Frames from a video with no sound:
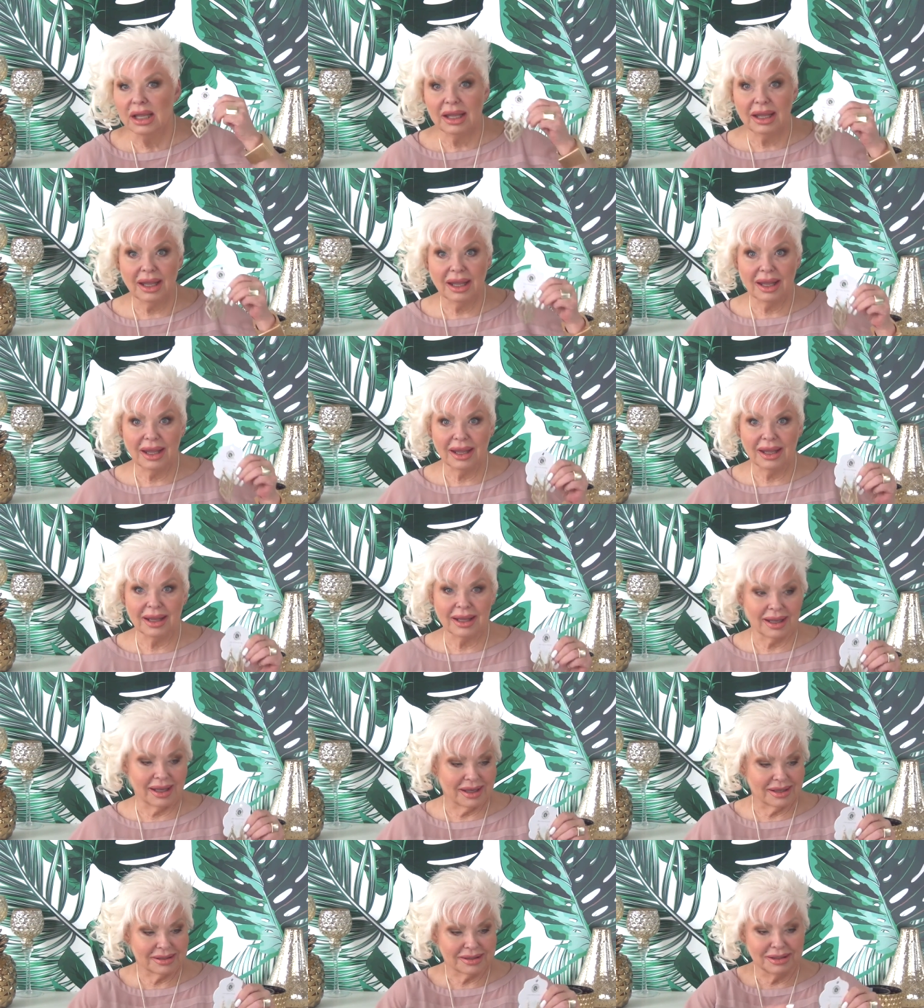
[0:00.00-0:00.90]

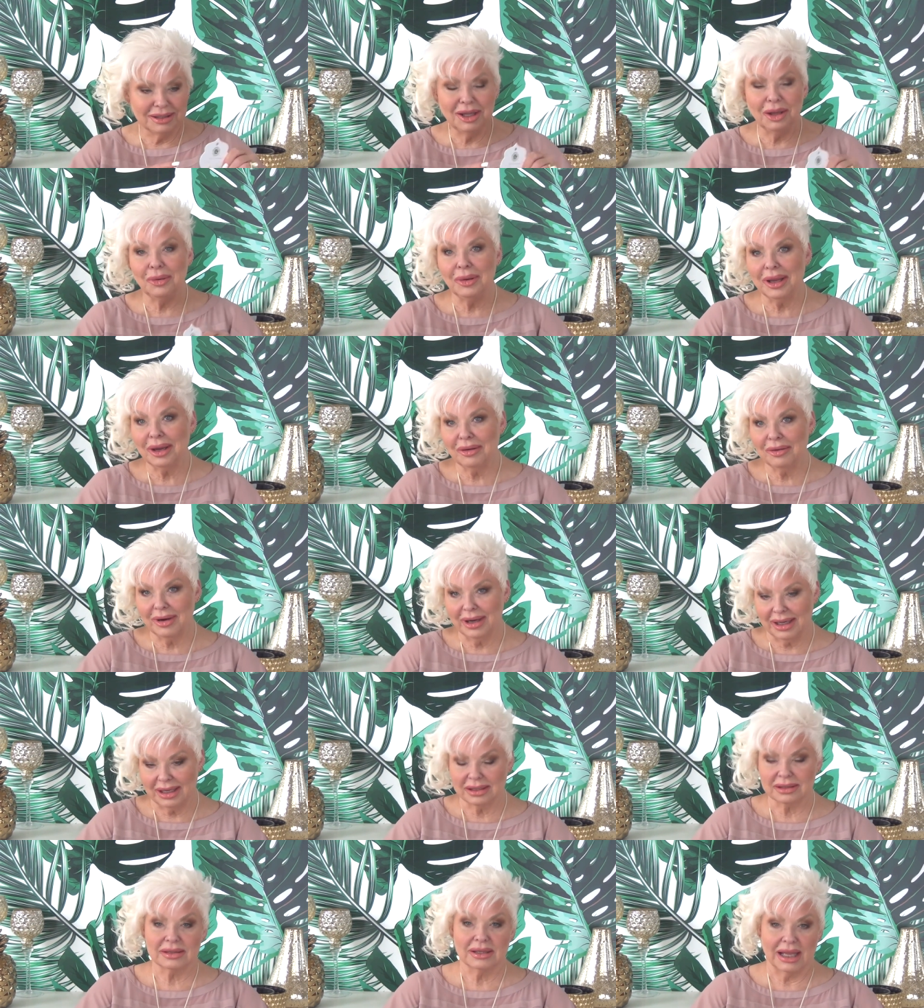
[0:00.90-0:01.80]
Yes, new
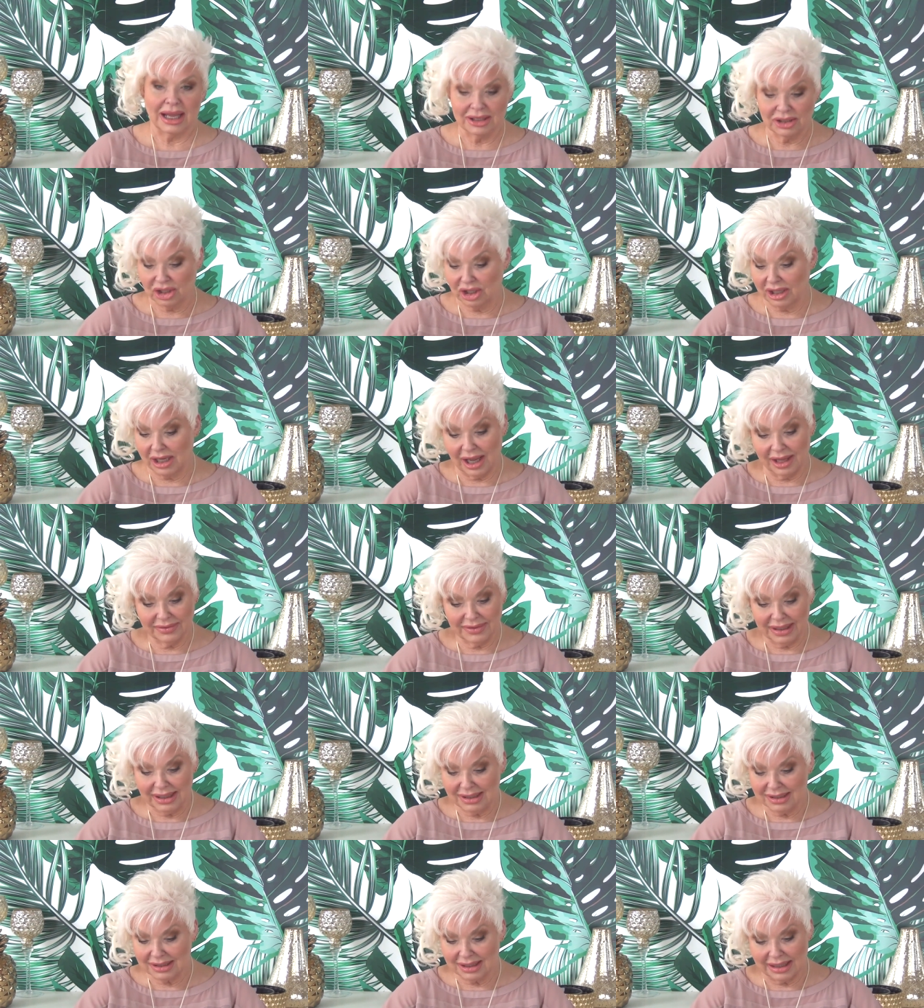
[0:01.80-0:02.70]
earrings. And she got
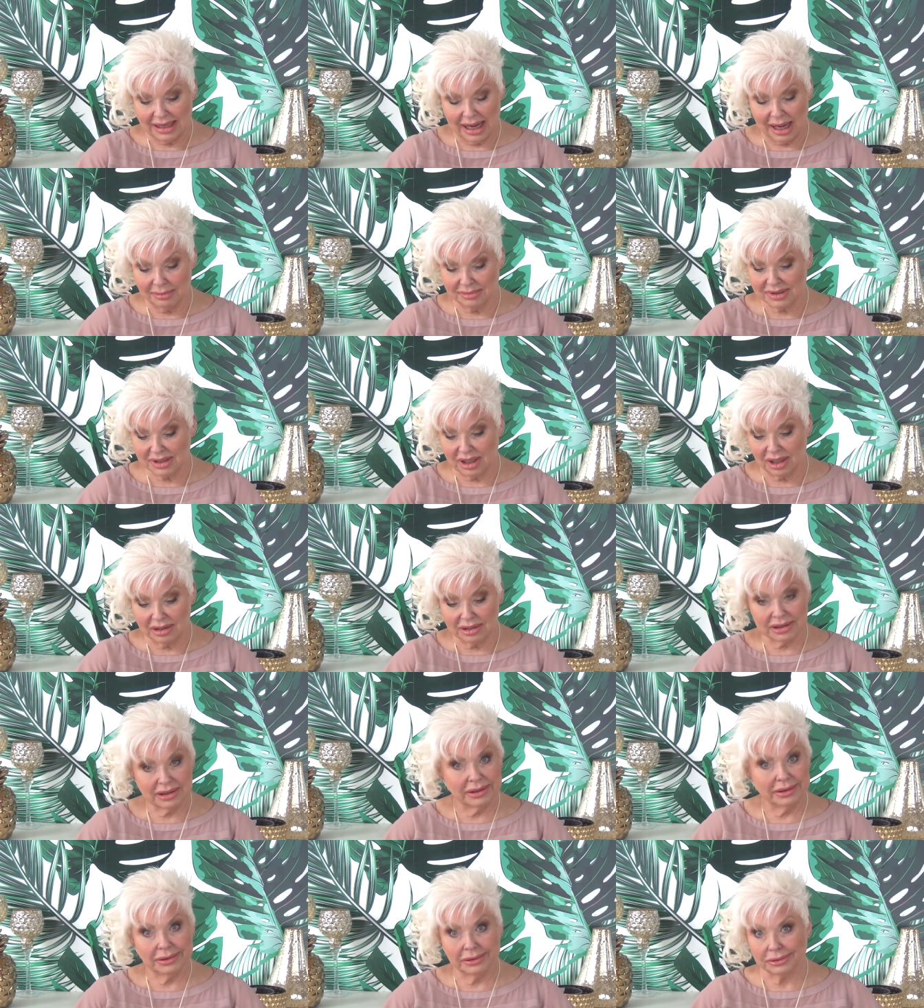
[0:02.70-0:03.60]
these on
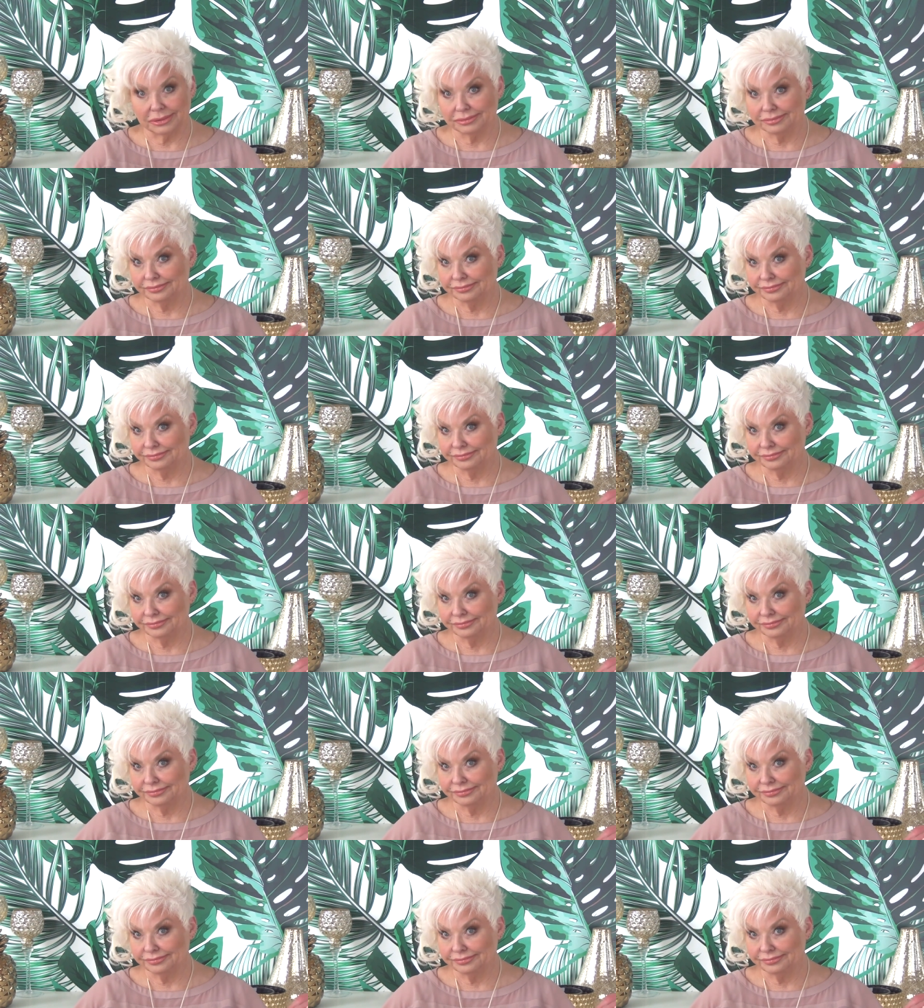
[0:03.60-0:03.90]
Amazon too.